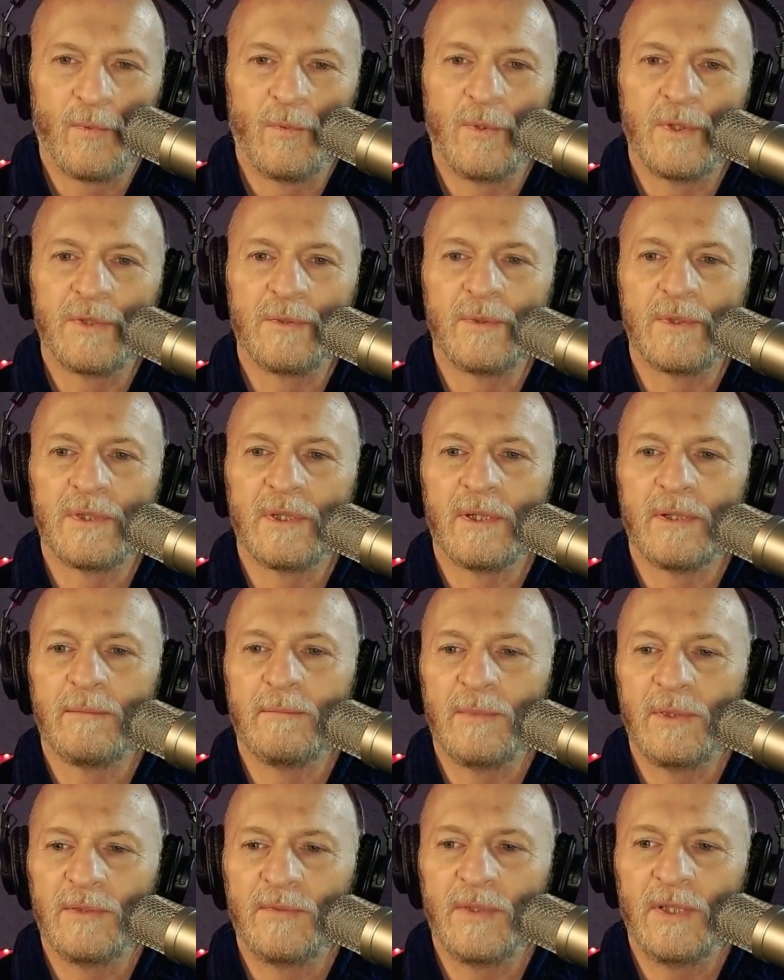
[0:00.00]
which was a
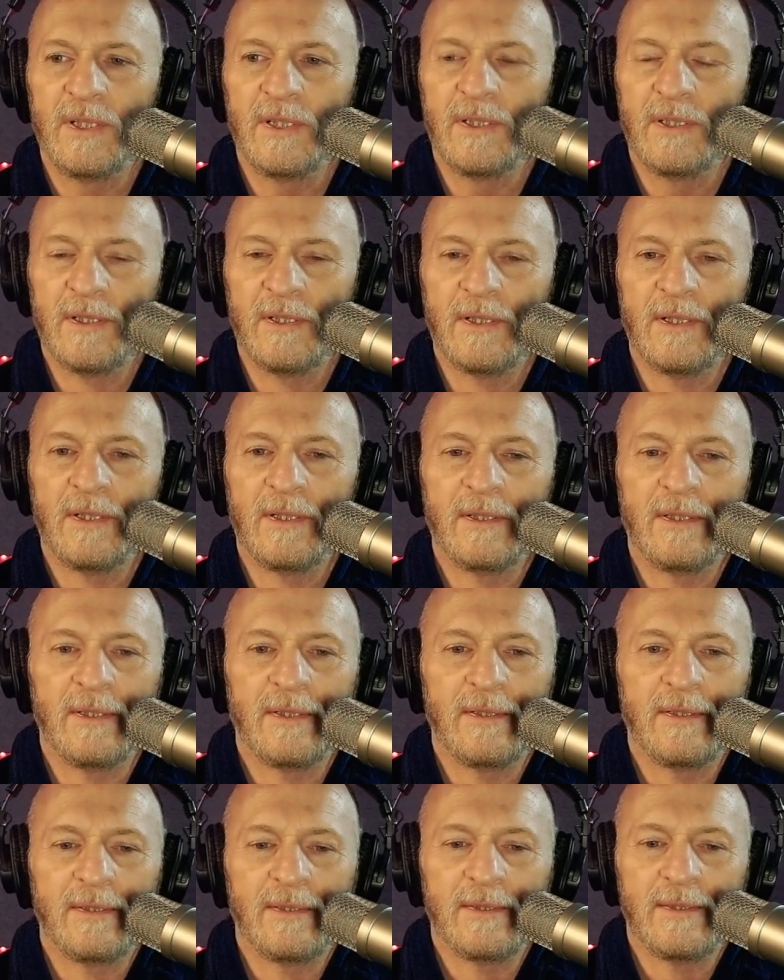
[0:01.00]
movie
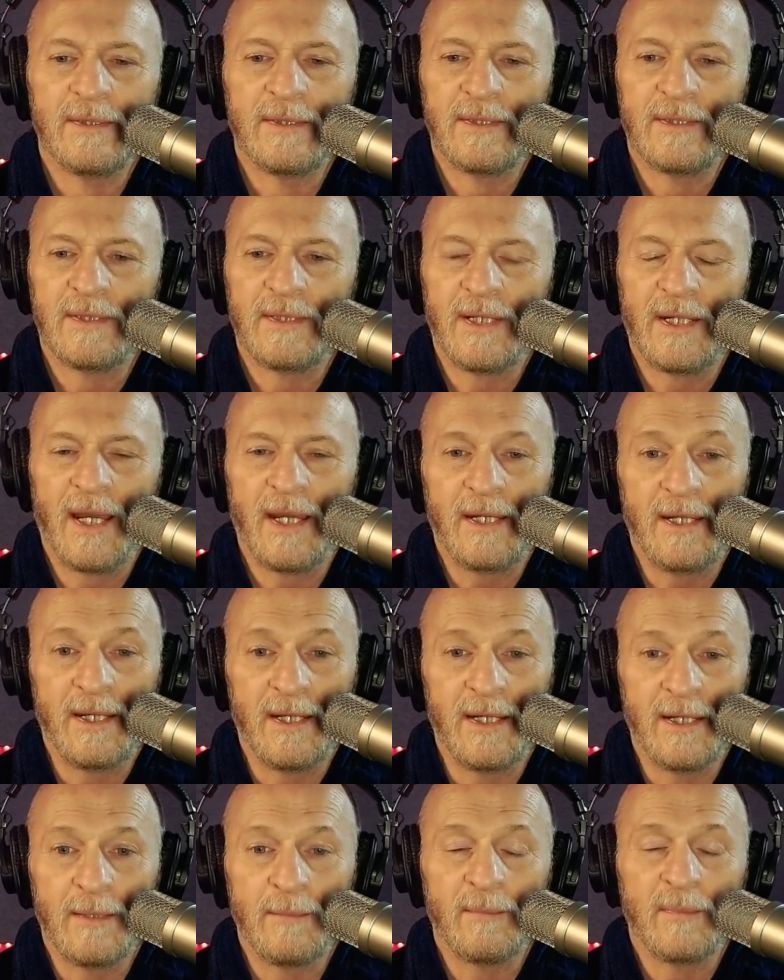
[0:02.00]
that had
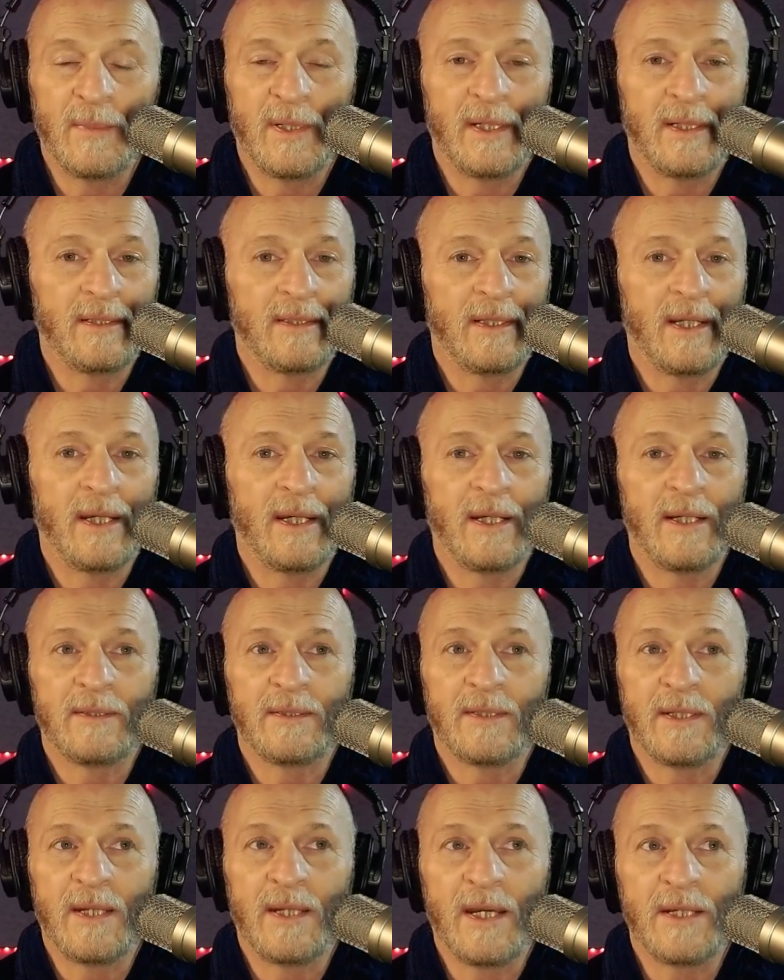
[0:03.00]
him and
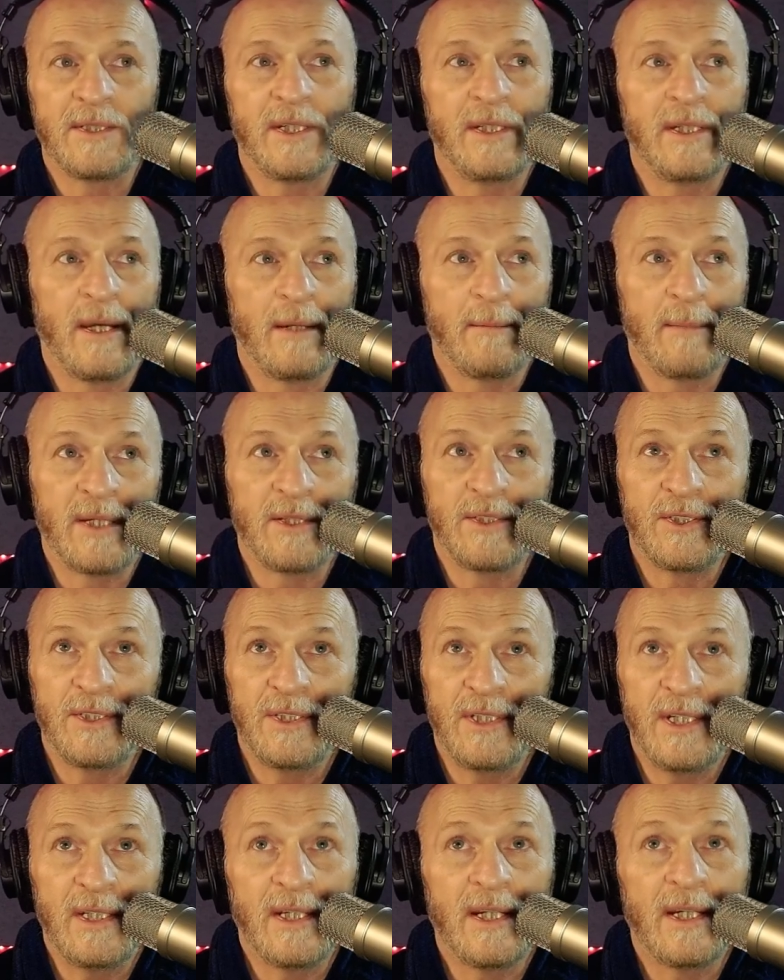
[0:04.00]
Tadashi
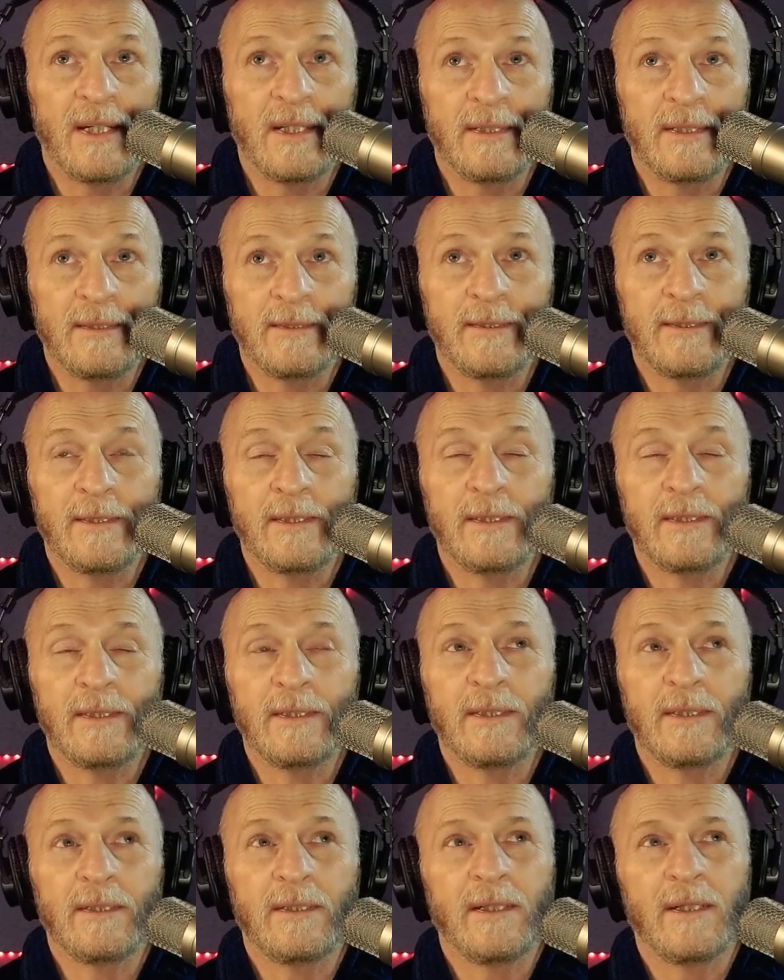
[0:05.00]
Yamashita,
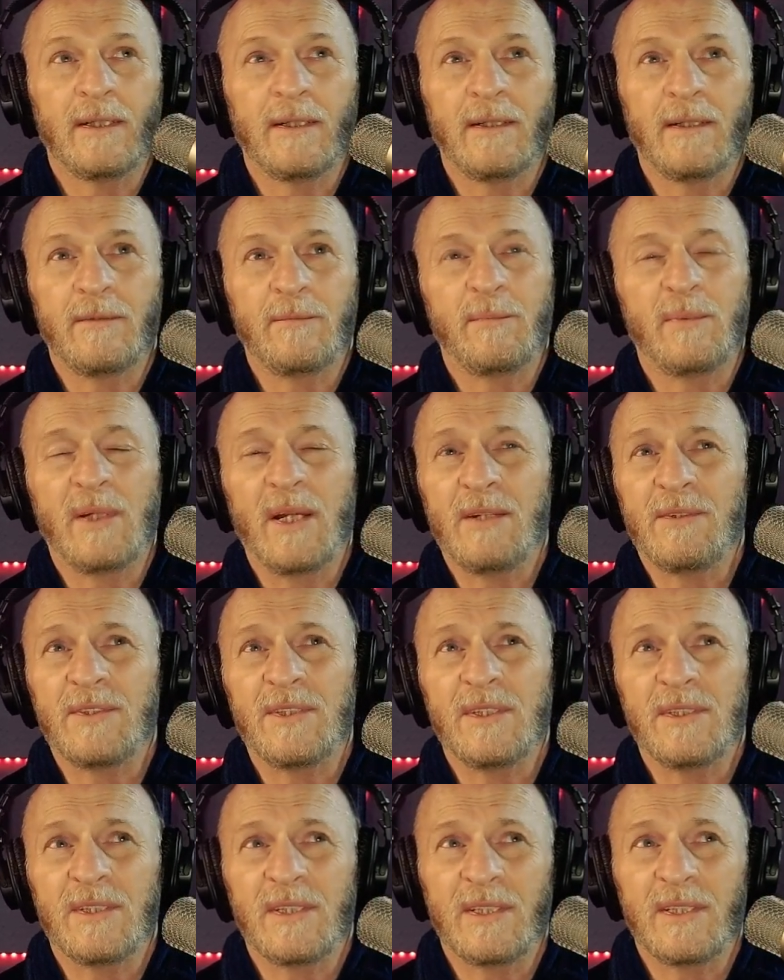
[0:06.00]
or
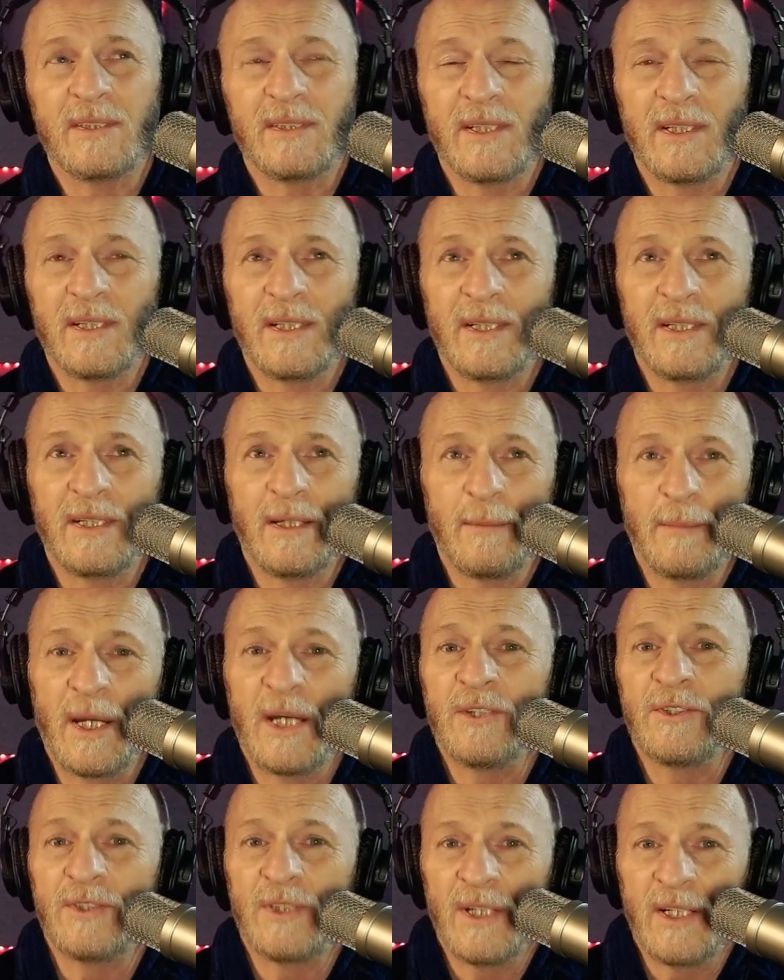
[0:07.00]
pronounces it
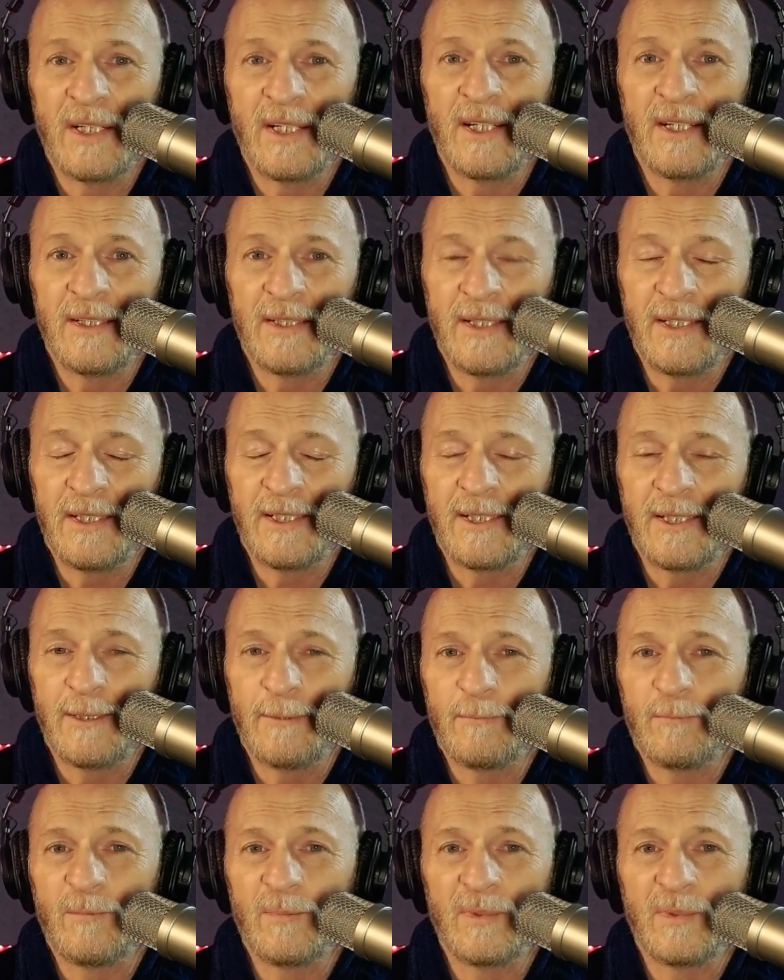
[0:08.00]
Yamashita, I think.